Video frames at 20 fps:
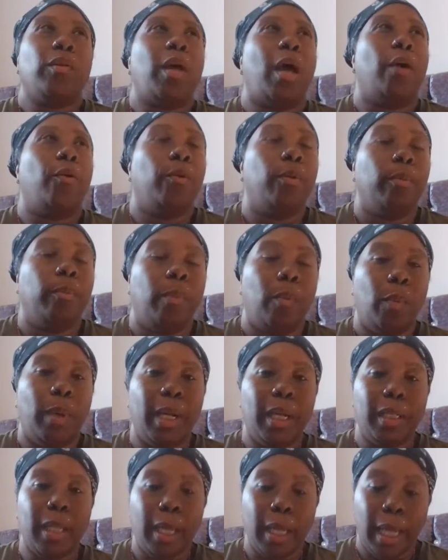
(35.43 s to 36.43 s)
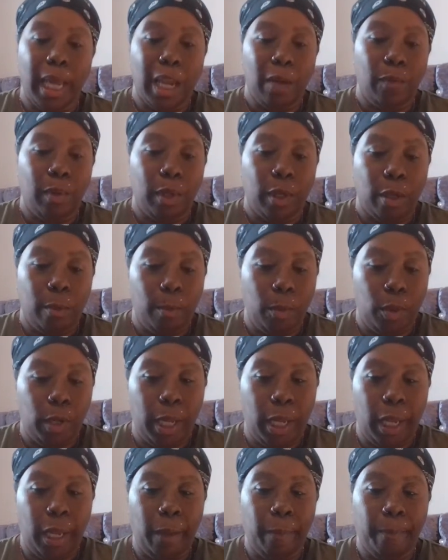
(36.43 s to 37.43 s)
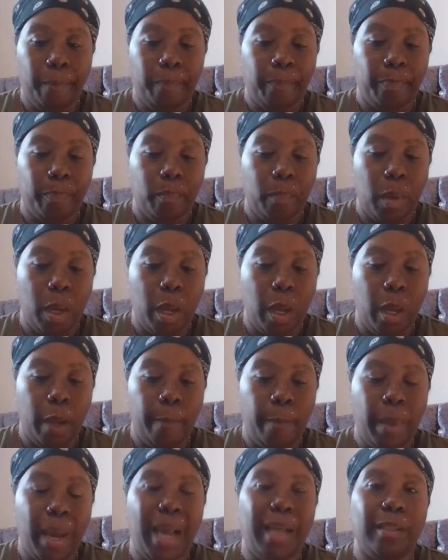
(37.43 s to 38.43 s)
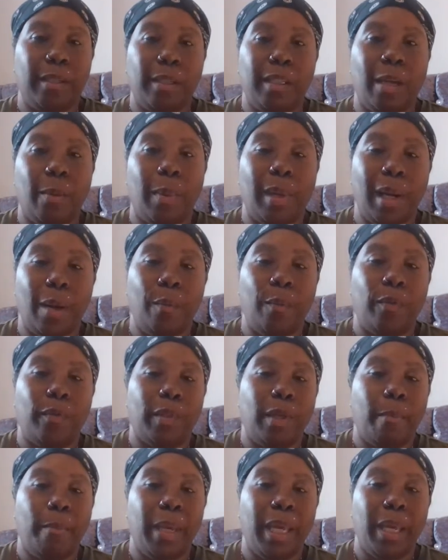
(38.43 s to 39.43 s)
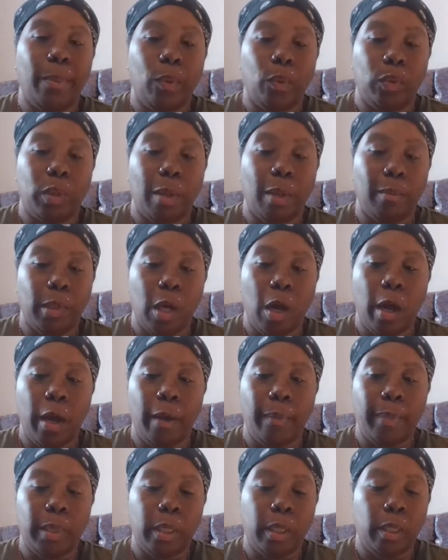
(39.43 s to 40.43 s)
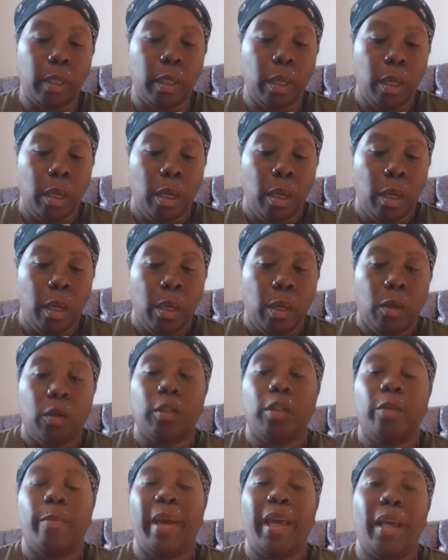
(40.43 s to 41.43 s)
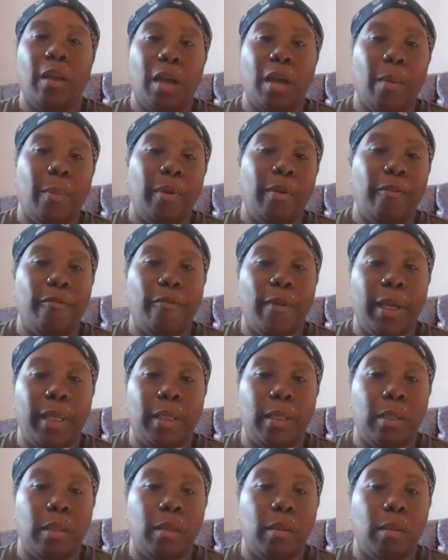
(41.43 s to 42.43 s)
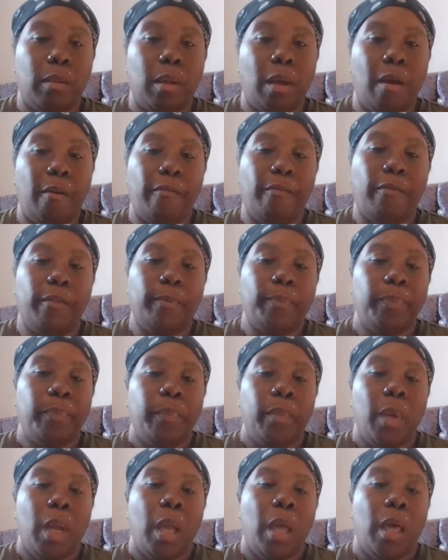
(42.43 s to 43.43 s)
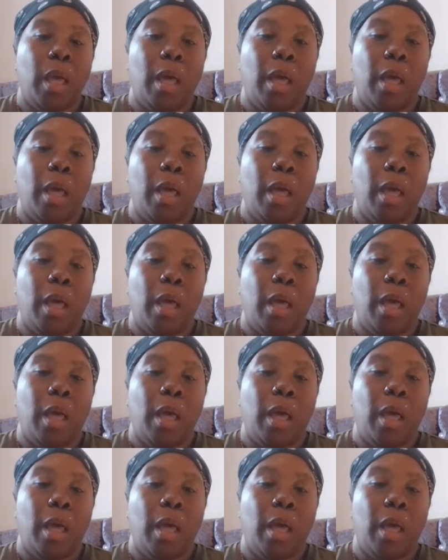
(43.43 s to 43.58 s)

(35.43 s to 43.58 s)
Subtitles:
So when I done care in the community, I had to double up with some people sometimes and got to make a couple of friends and stuff.